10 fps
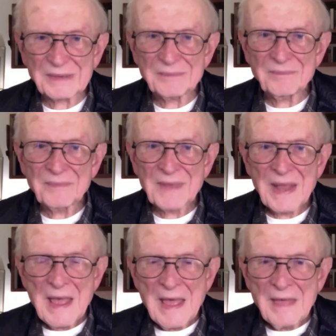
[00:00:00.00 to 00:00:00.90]
and
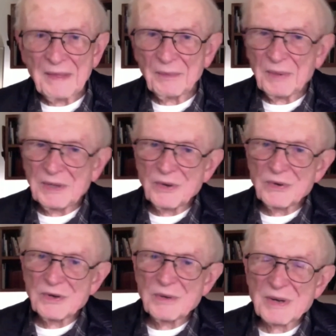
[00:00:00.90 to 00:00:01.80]
American,
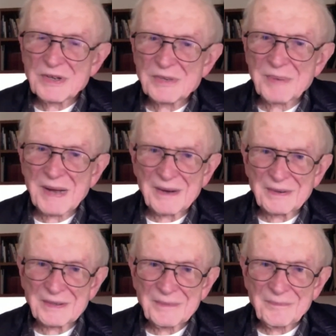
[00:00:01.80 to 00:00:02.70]
that we don't know much about.